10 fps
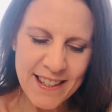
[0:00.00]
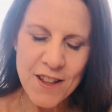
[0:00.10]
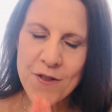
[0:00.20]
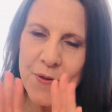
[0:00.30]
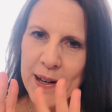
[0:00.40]
The
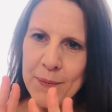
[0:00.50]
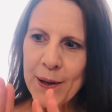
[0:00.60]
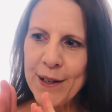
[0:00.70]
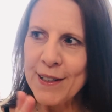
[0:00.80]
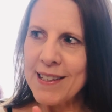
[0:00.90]
3
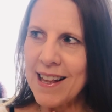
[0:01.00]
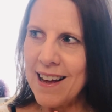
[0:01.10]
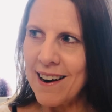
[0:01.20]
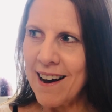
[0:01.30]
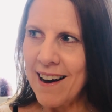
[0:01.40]
words
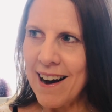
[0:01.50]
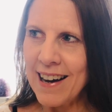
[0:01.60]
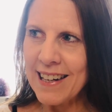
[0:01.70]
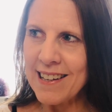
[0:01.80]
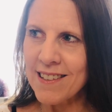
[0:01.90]
that I
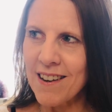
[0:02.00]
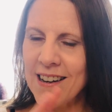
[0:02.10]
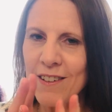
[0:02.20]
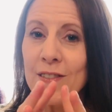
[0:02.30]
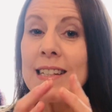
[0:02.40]
guess
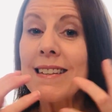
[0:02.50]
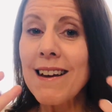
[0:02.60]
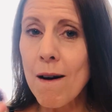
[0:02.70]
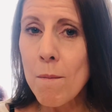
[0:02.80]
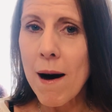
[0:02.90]
kind of
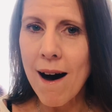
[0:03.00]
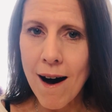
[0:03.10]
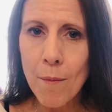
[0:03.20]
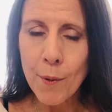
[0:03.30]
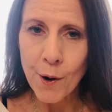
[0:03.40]
sum
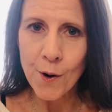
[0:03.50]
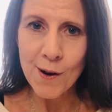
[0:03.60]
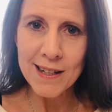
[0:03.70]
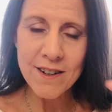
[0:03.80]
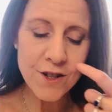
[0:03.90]
up
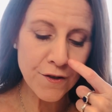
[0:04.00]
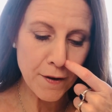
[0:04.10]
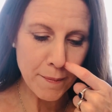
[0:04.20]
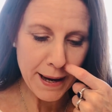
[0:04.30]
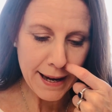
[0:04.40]
orange for
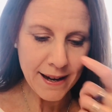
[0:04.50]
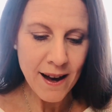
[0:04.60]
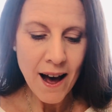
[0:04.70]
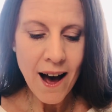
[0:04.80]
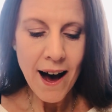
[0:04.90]
me
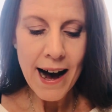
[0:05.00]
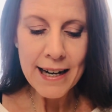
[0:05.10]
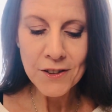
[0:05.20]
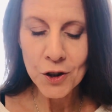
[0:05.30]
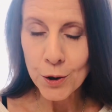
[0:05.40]
are
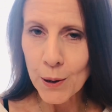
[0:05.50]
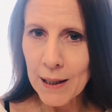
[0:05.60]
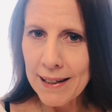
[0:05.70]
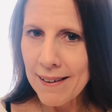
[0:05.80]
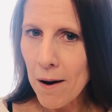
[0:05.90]

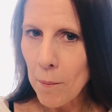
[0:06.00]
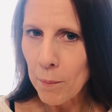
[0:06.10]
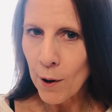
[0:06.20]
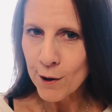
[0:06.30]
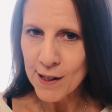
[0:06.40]
joy,
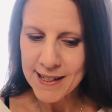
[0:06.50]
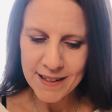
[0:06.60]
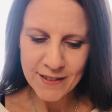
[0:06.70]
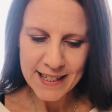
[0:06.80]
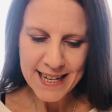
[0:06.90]

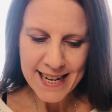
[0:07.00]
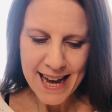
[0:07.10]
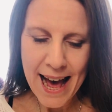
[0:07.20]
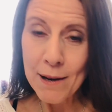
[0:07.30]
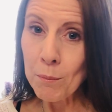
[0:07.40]
positivity,
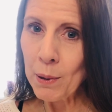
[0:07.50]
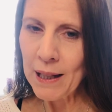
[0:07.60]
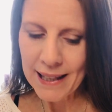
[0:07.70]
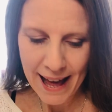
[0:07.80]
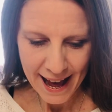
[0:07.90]
and
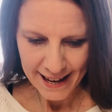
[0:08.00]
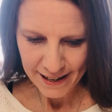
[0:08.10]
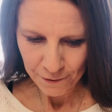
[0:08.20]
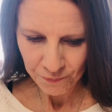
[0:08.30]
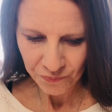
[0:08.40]
play.
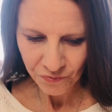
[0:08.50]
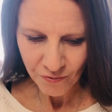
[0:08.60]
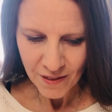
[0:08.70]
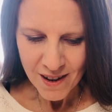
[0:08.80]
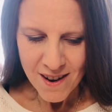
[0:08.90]

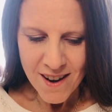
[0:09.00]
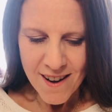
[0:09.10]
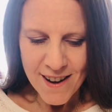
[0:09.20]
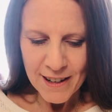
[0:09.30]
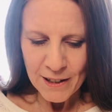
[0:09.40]

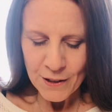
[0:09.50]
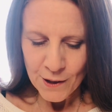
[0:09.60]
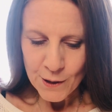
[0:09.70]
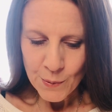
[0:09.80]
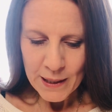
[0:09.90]
So
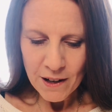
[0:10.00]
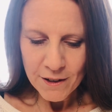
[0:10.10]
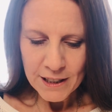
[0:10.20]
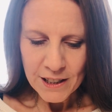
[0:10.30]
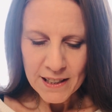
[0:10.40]
sweet
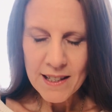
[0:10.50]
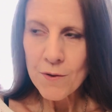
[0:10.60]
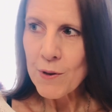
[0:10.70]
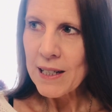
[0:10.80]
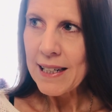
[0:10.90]
orange is a
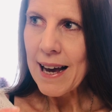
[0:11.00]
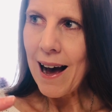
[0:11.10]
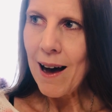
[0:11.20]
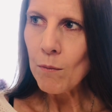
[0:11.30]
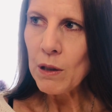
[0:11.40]
really
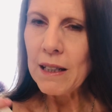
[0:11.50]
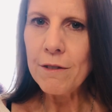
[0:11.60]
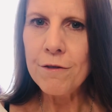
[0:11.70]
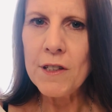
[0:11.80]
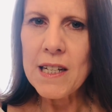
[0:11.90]

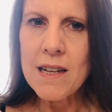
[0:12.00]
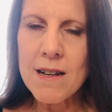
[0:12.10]
uplifting